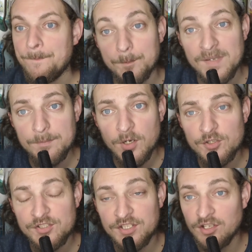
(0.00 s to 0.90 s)
Me
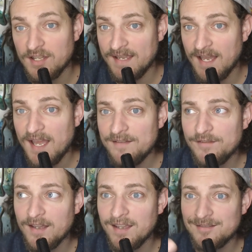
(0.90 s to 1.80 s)
personally,
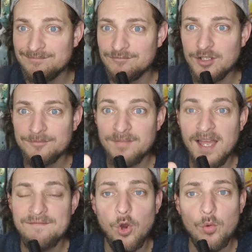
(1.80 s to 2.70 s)
I've uh, well,
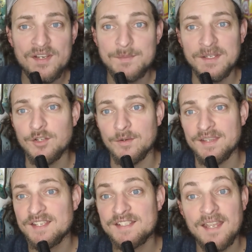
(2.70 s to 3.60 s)
I've always been
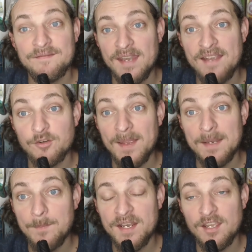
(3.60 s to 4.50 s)
doing this and I've never
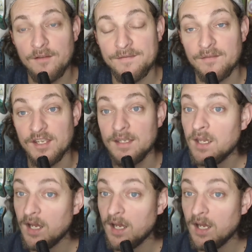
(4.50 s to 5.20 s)
made money off of it.